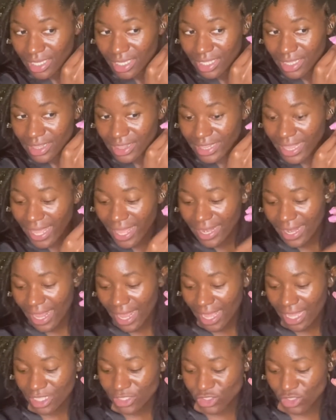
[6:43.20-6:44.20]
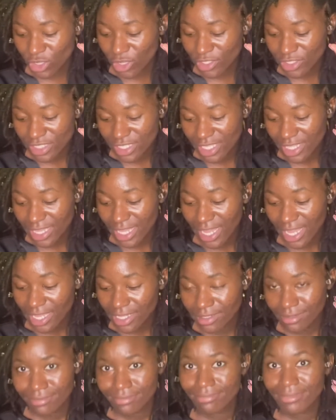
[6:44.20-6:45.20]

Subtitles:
that adds on to that,